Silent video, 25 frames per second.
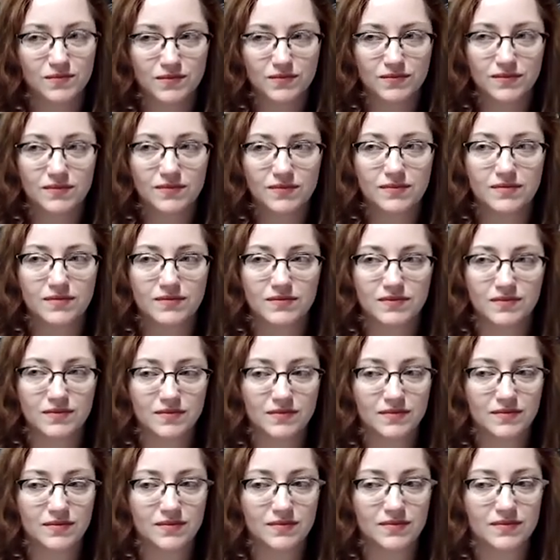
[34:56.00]

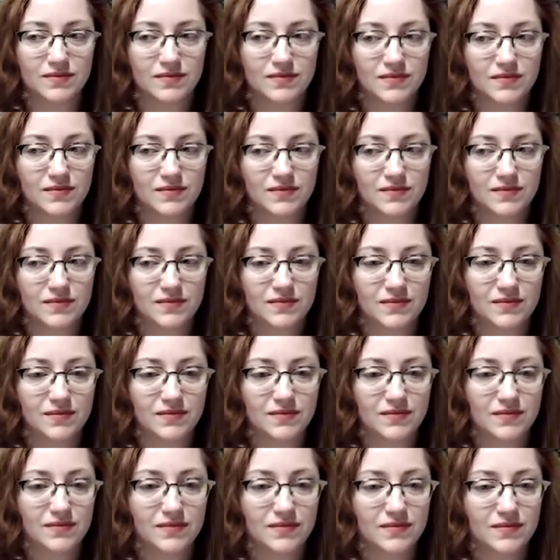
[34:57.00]

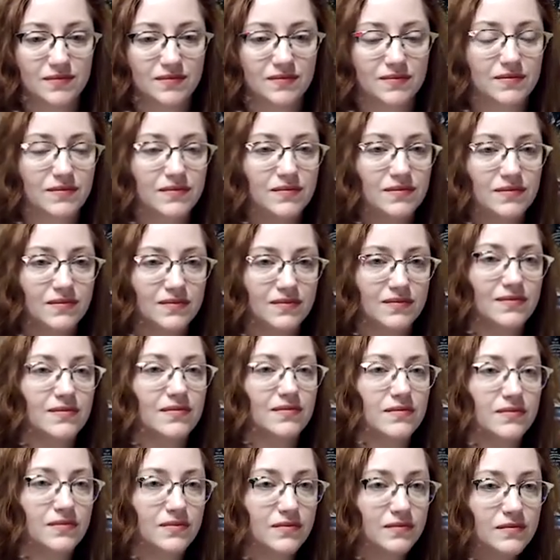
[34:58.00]

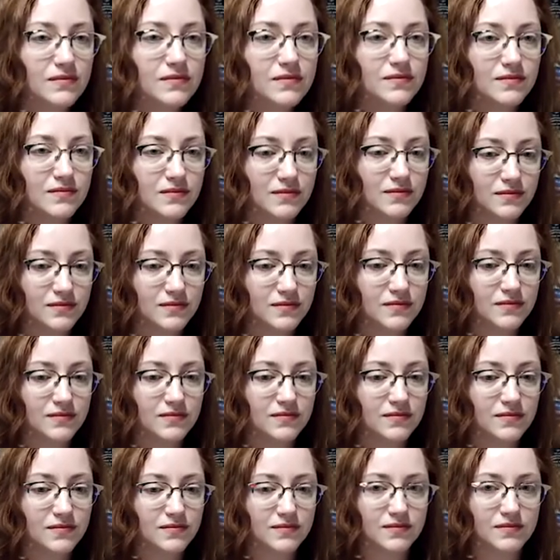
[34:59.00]

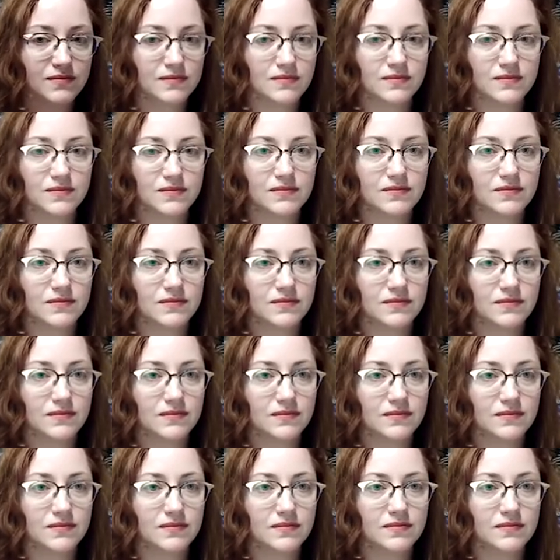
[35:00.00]

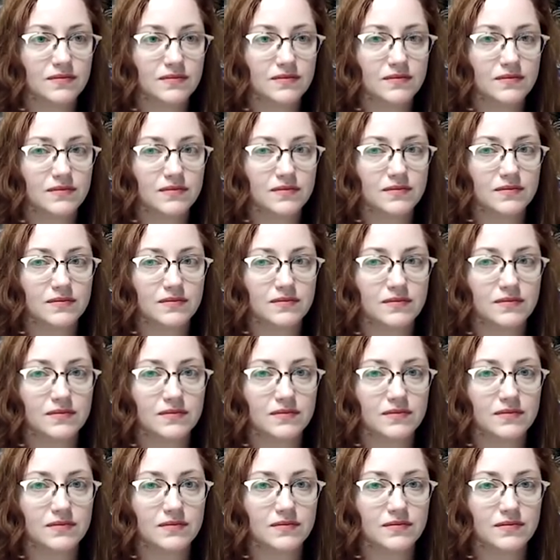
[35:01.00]

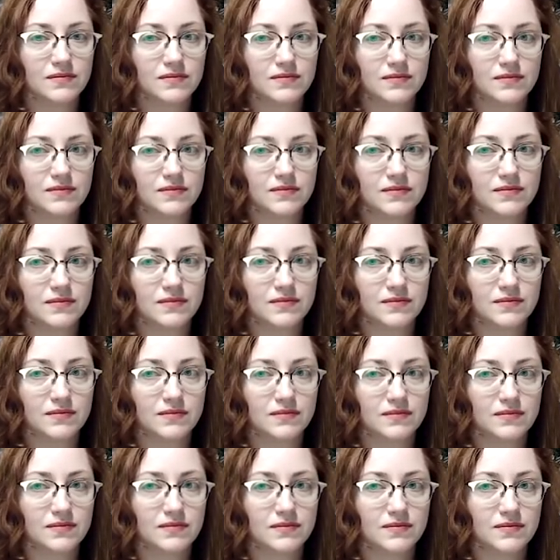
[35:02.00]

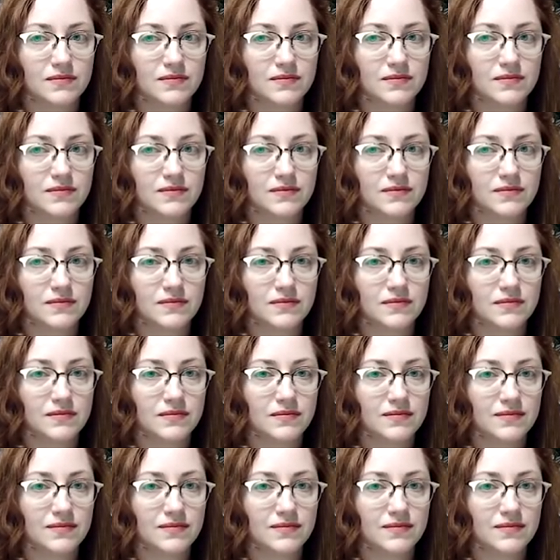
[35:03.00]
This person isn't speaking.